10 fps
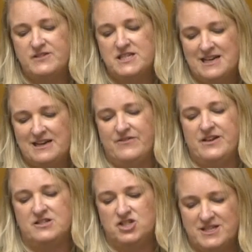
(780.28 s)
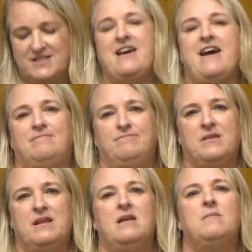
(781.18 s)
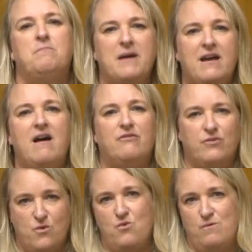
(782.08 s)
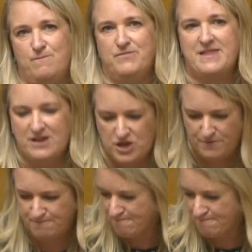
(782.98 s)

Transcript: to deliver just that. Better for all. Thank you.